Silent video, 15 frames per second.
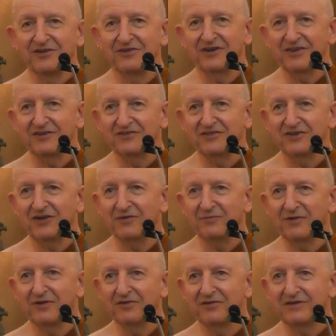transcend
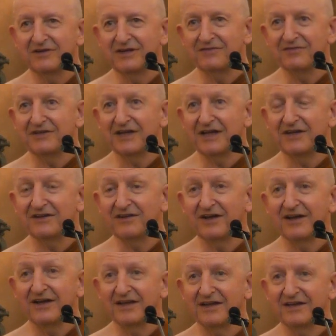both living and
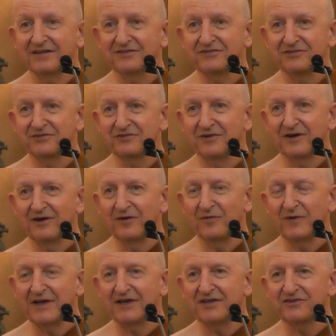dying, to
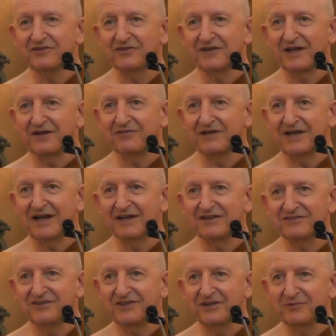awaken to that
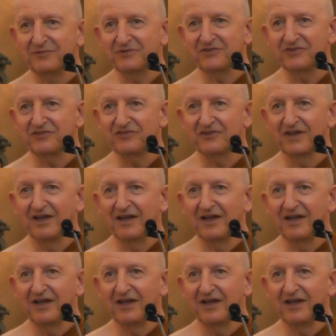reality which is